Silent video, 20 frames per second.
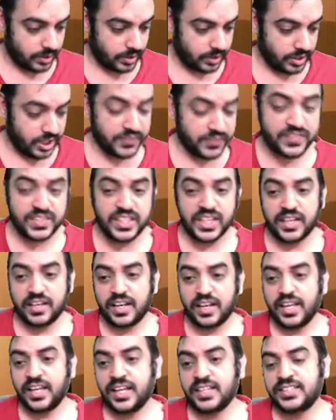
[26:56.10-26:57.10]
if the
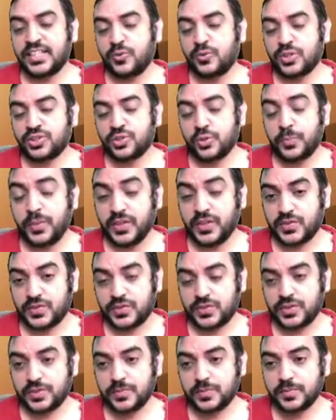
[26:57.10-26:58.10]
underlying asset was
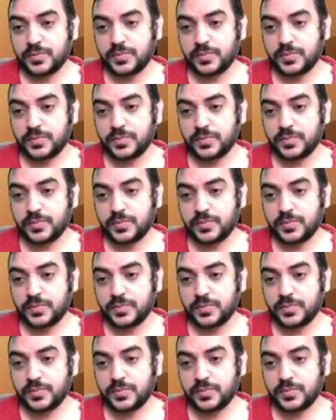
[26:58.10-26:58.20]
rupees,